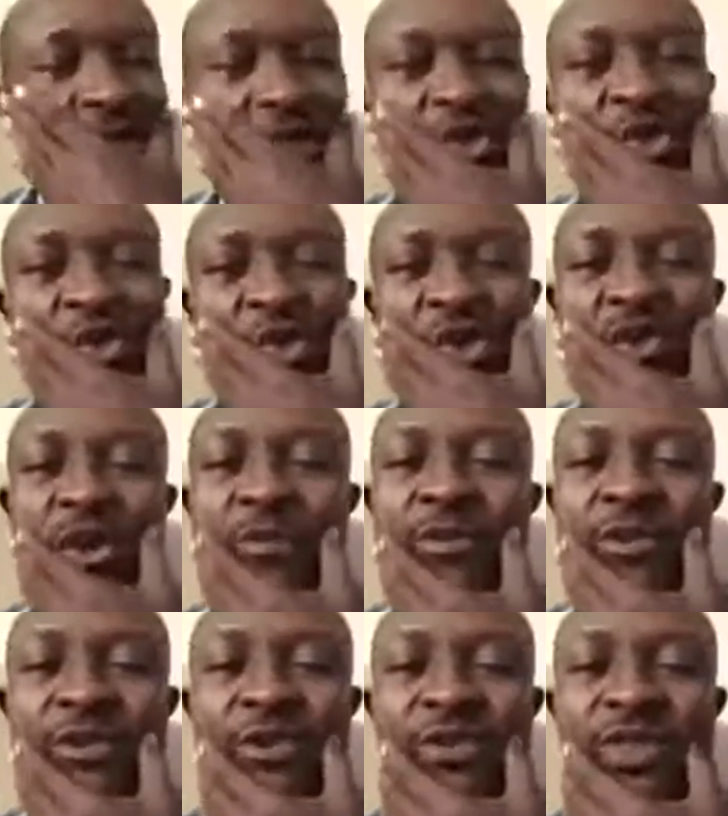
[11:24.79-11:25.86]
So on
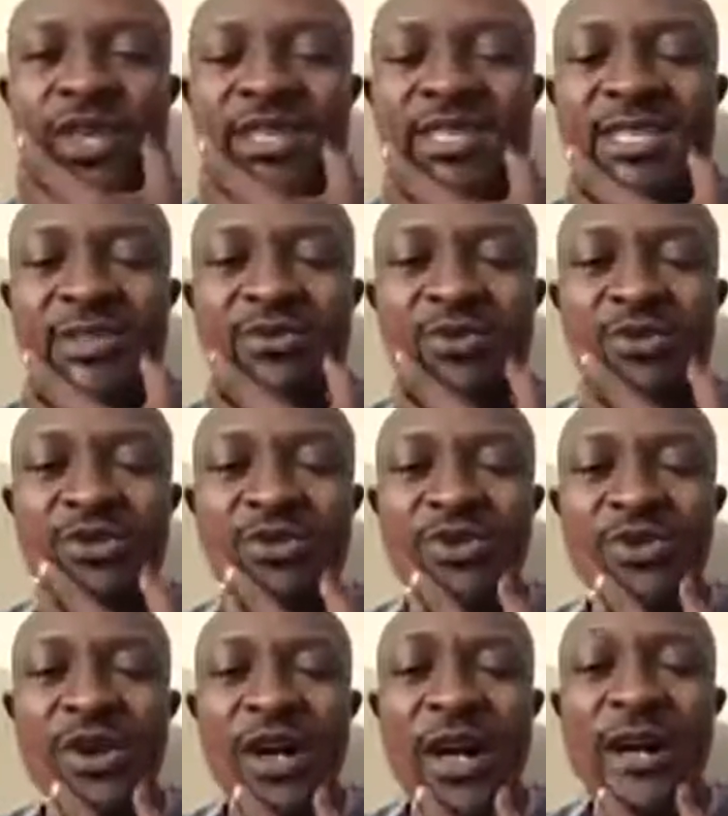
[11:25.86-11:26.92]
episode 30, we'll
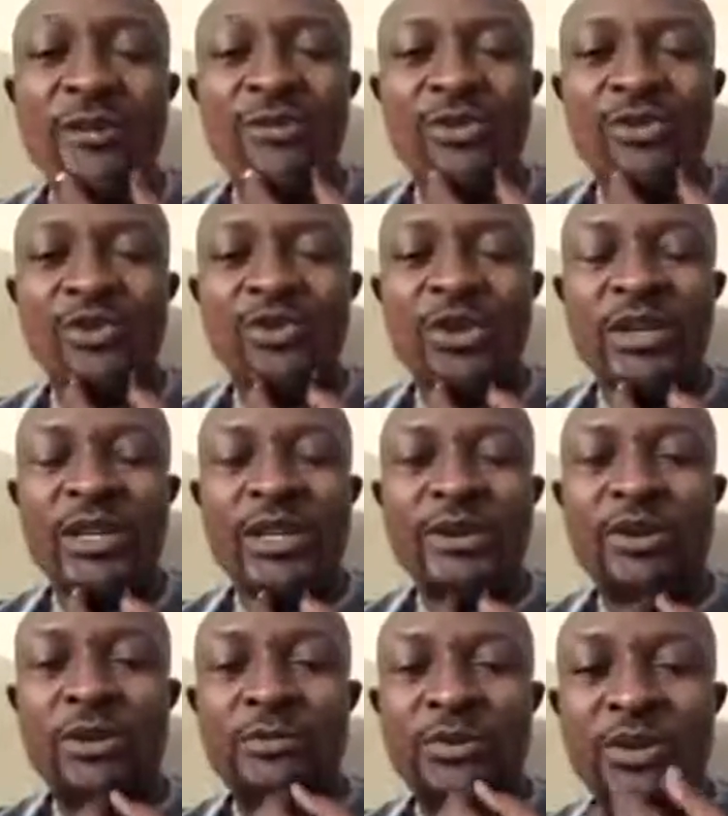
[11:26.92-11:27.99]
know how to win a
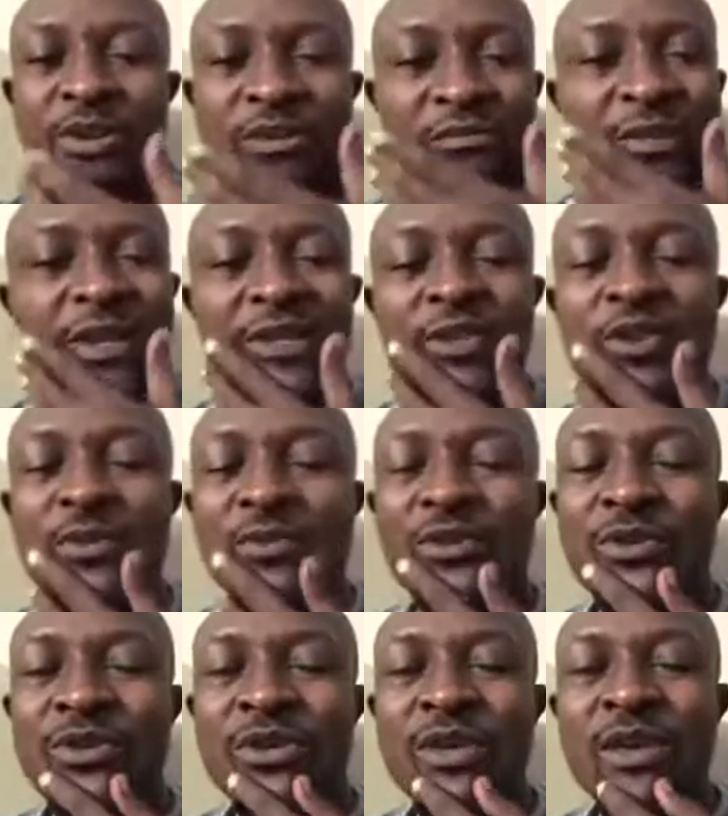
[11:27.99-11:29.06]
copy of my new
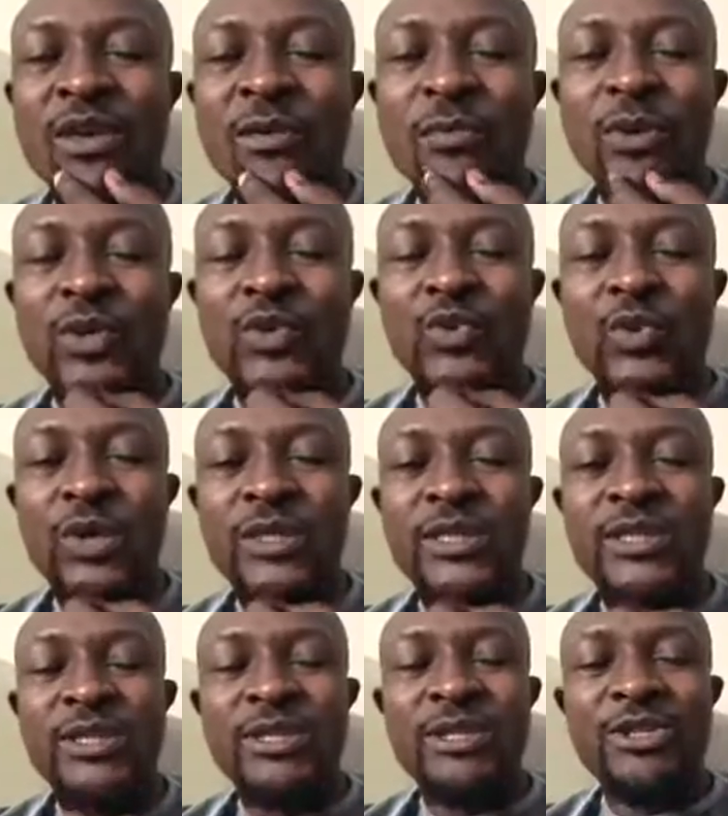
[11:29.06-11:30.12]
book, But
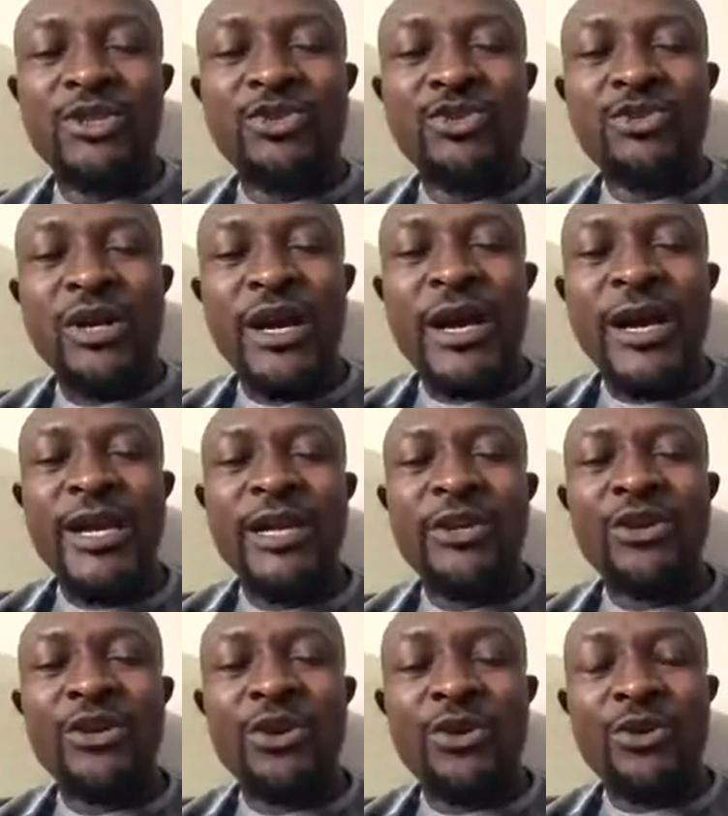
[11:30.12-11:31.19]
What Do I
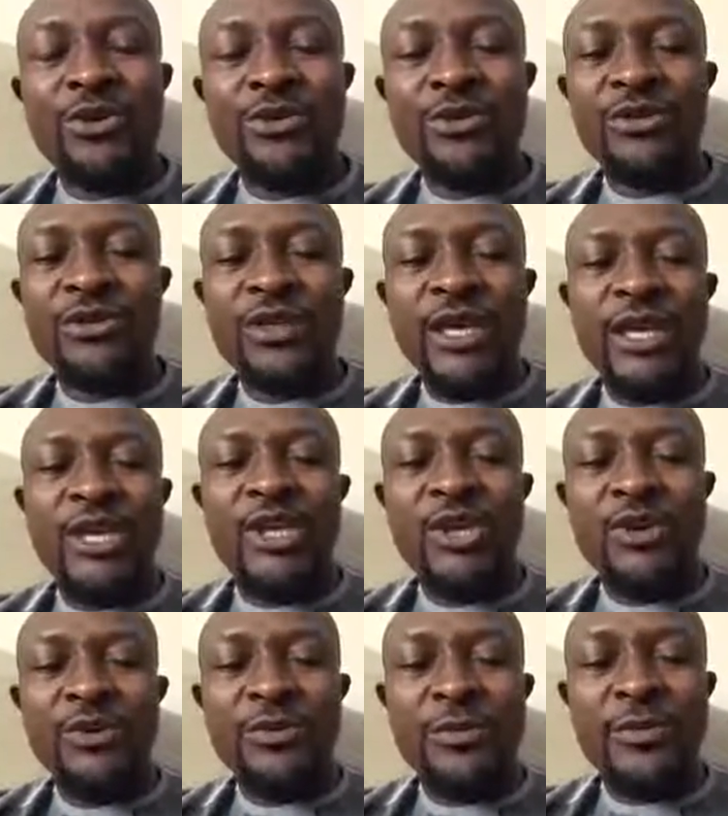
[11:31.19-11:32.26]
Know? Thank
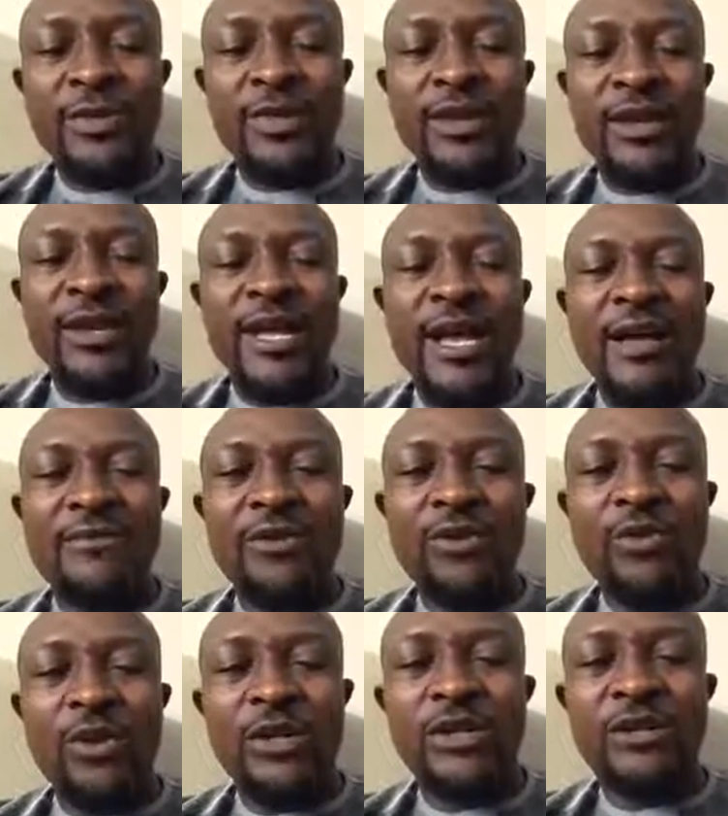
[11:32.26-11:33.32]
you and have a
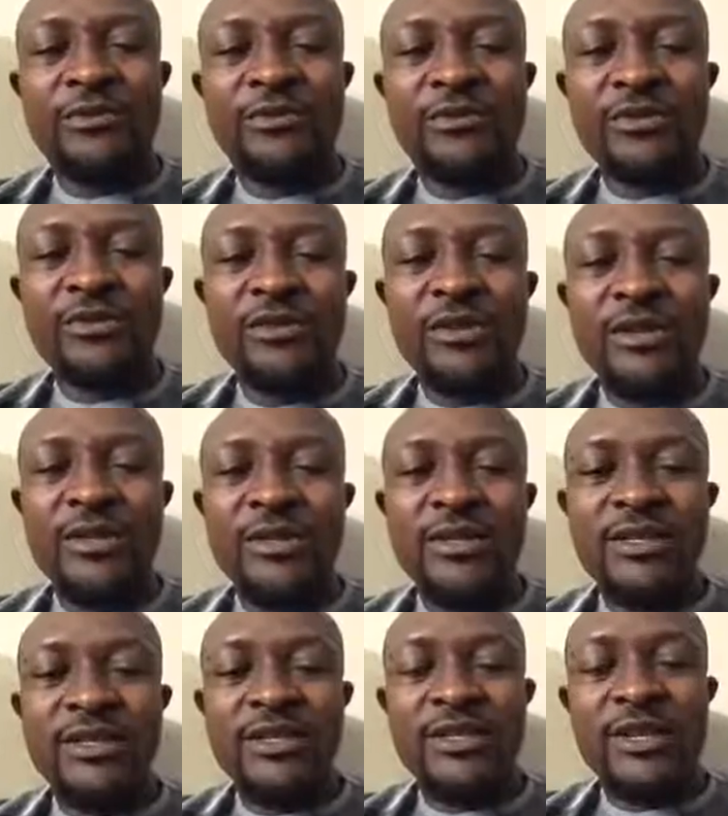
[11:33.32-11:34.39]
wonderful
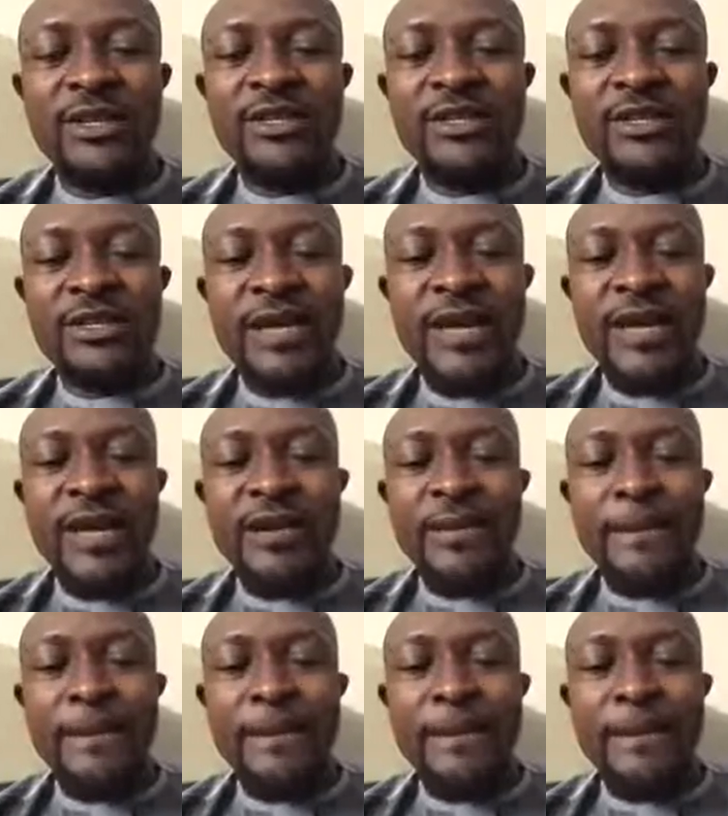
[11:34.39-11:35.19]
Sunday.